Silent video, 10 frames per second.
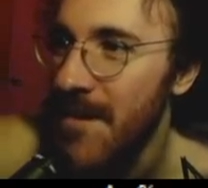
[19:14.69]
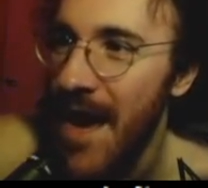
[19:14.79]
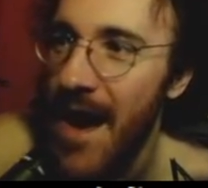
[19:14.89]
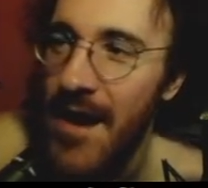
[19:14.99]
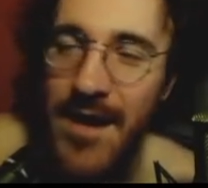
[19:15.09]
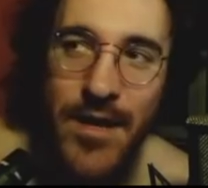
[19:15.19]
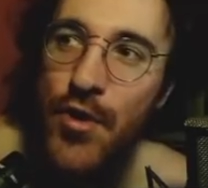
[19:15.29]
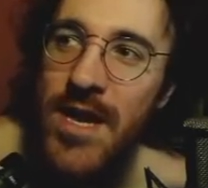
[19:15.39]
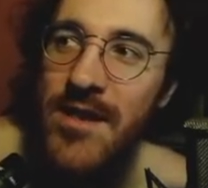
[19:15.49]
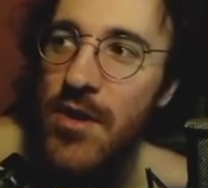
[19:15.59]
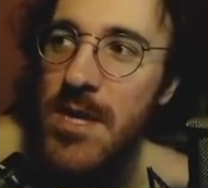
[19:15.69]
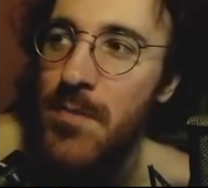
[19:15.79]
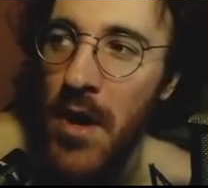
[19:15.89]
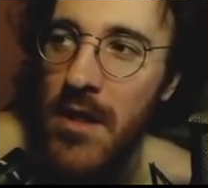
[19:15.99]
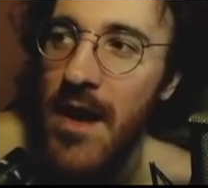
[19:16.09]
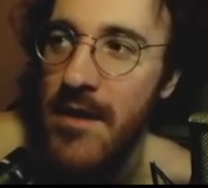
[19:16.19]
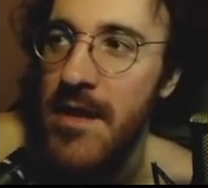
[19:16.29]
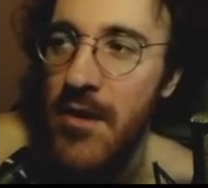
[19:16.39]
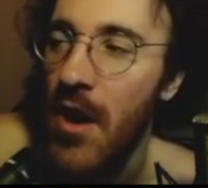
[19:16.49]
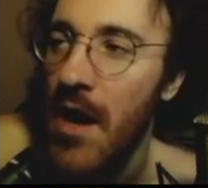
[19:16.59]
yeah, you can do this part a lot
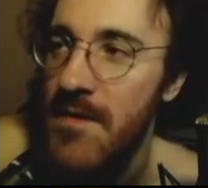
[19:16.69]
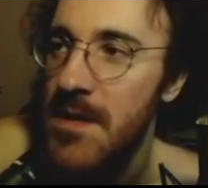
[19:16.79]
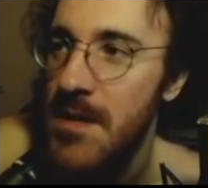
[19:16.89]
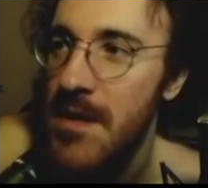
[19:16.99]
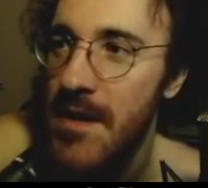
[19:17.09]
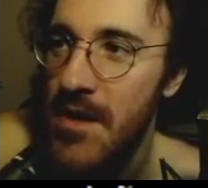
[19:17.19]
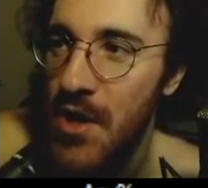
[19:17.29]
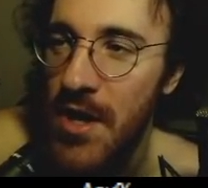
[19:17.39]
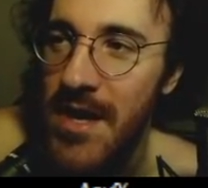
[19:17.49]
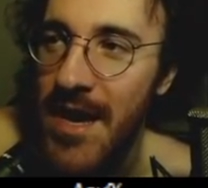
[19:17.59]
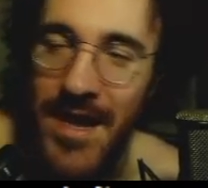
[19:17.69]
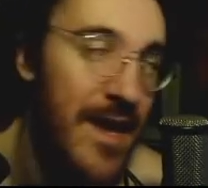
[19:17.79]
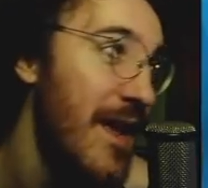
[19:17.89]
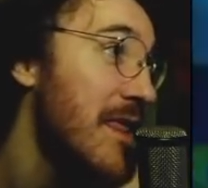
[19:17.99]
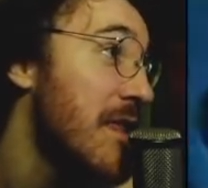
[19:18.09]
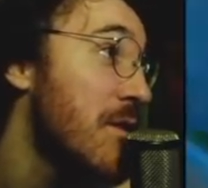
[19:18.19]
cleaner, obviously. Shouldn't get hit, and